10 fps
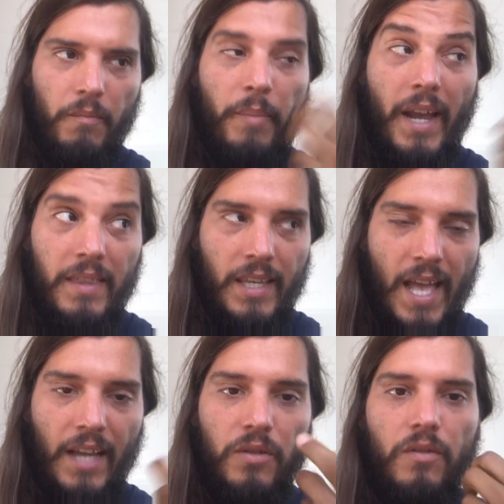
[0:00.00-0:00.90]
by the
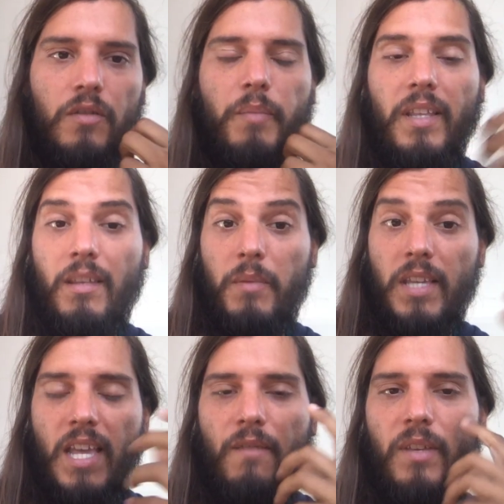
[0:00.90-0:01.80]
actions by the
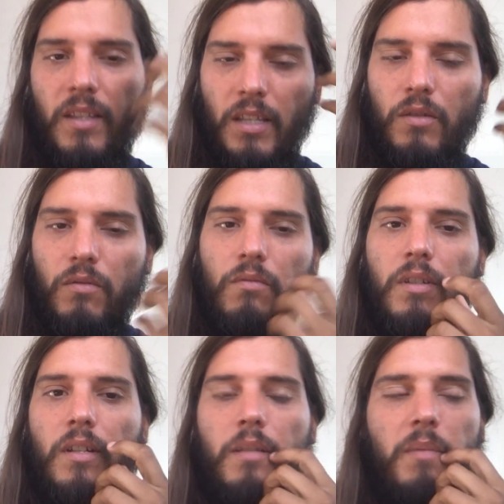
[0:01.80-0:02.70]
behavior then you
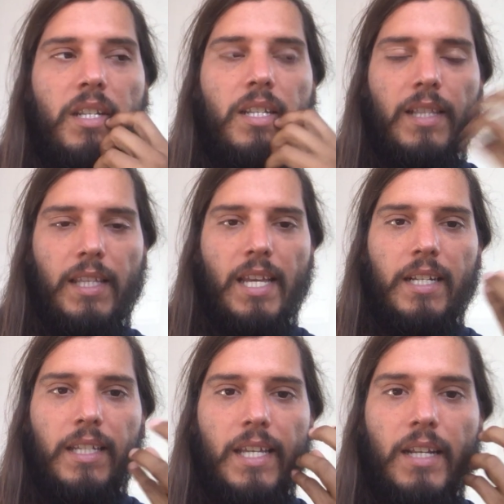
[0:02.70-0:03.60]
immediately
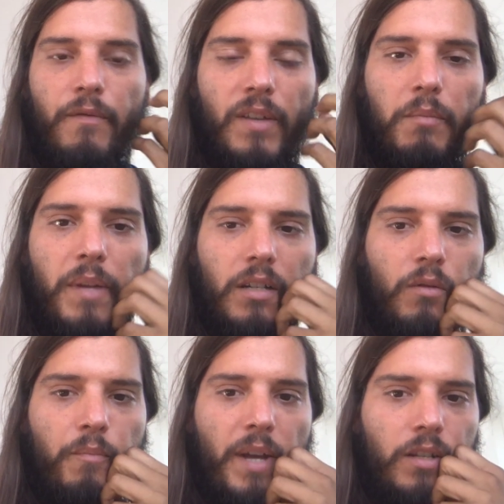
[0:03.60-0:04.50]
kind of get a feedback
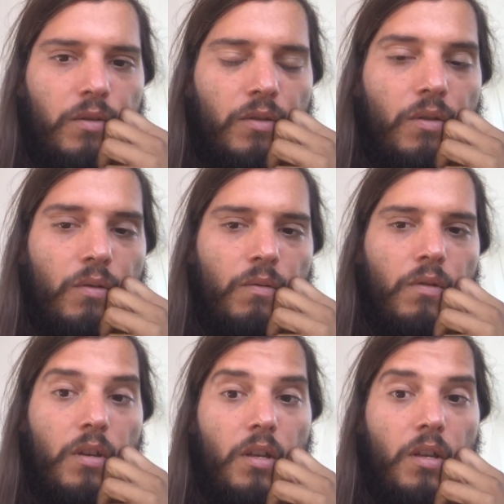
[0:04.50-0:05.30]
loop back to you